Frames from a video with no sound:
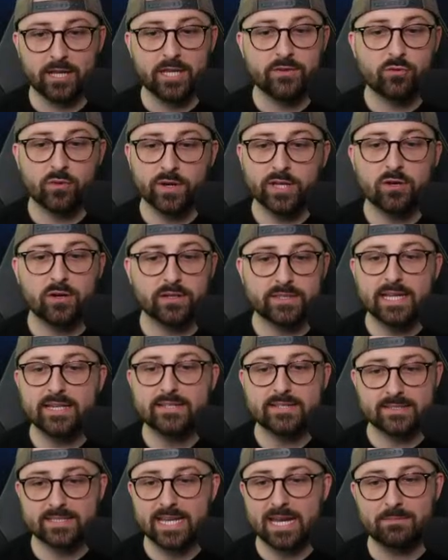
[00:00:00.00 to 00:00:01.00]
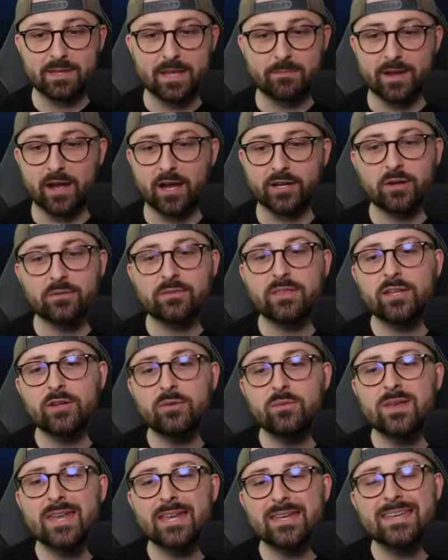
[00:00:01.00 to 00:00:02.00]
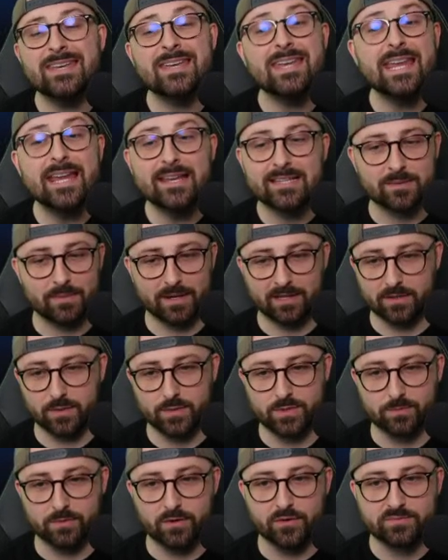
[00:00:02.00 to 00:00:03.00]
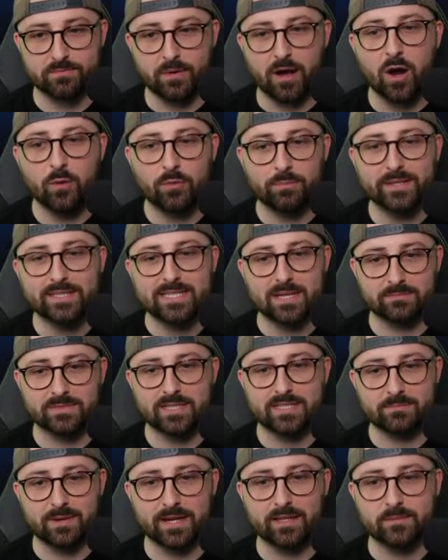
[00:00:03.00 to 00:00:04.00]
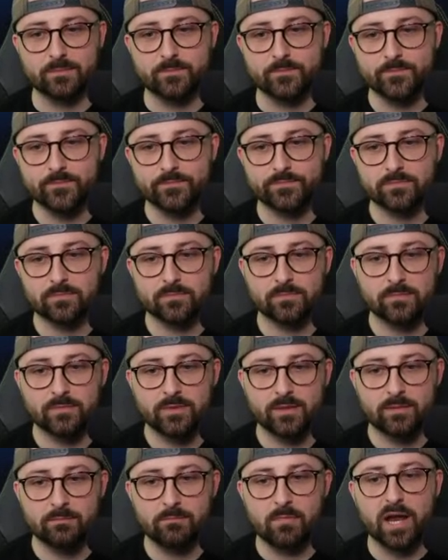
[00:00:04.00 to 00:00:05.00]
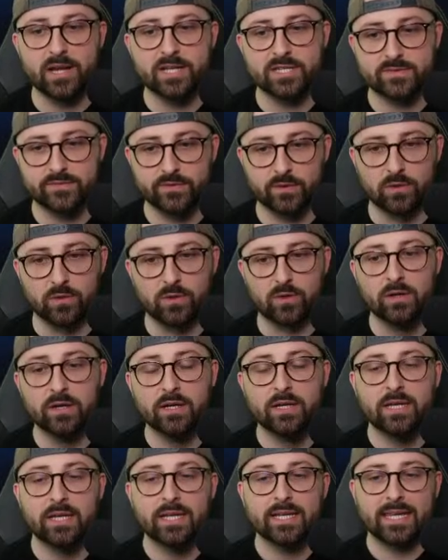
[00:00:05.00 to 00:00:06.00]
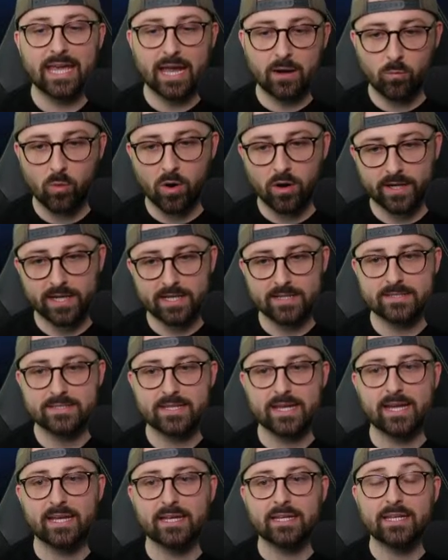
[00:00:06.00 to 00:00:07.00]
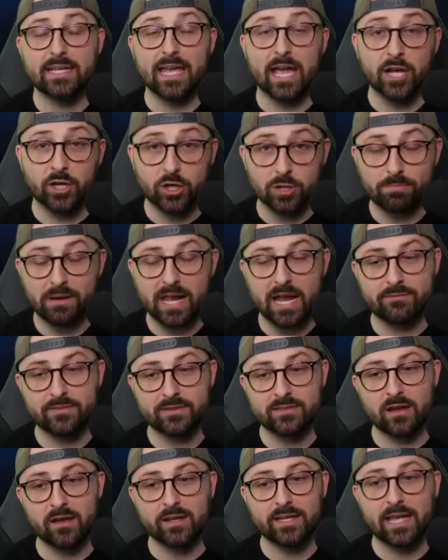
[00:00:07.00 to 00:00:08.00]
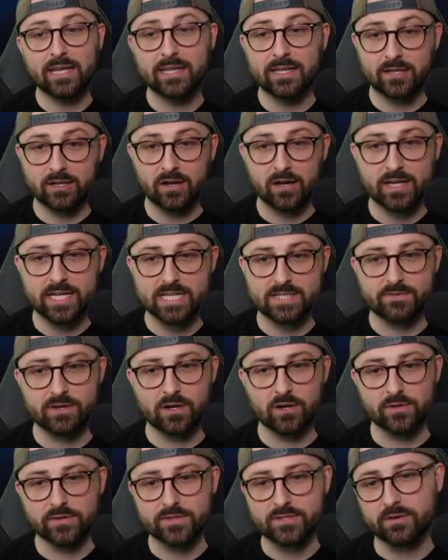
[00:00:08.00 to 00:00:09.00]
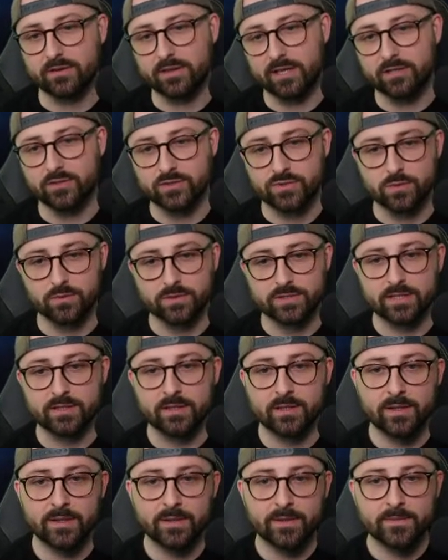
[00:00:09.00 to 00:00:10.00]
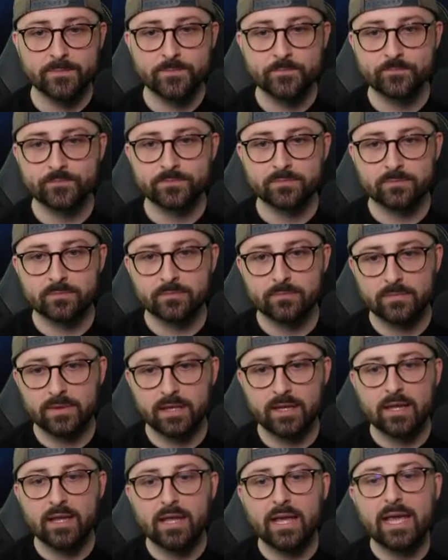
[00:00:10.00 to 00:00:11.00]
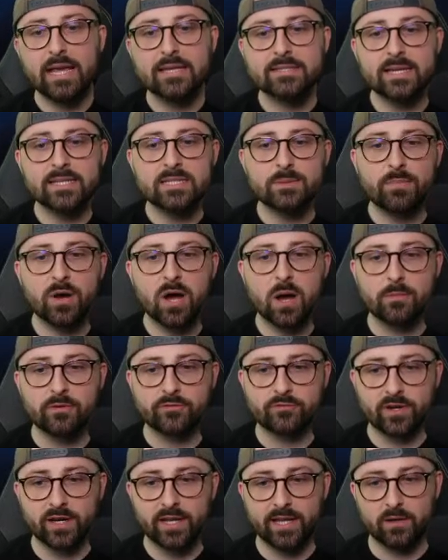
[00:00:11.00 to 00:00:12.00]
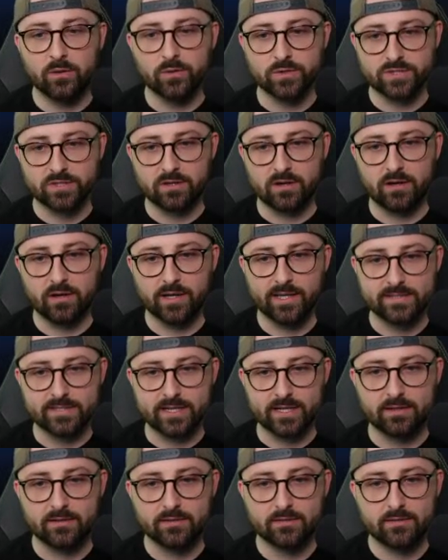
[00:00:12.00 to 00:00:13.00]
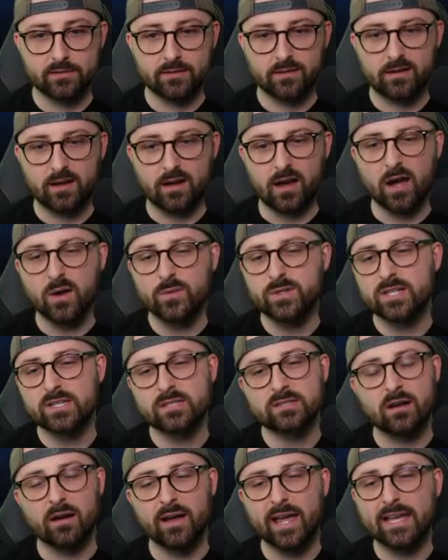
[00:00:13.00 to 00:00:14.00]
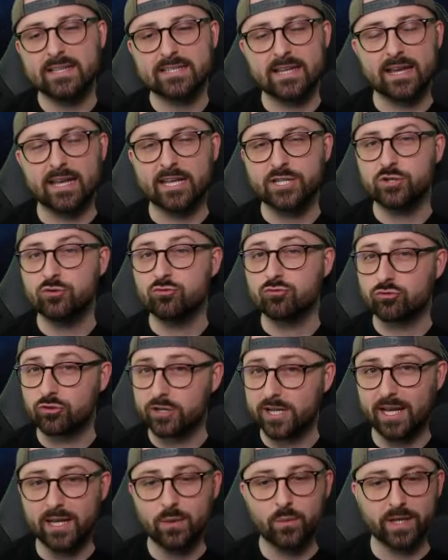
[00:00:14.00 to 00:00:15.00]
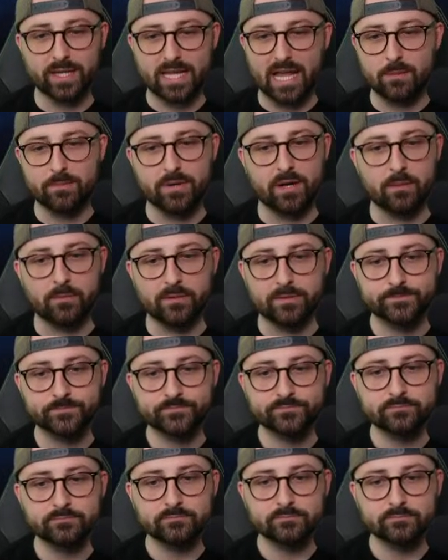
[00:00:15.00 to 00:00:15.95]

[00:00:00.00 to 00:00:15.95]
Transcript: Like, you've already got a decent team there, mate. I don't think you need to make those moves, but I would be tempted to make them. -4, get Watkins in, get a good player for 38 in Kirkes for Concert, and then you're sorted. Eze to Palmer for a hit or start Eze? I would just start Eze unless you really want to cap Palmer.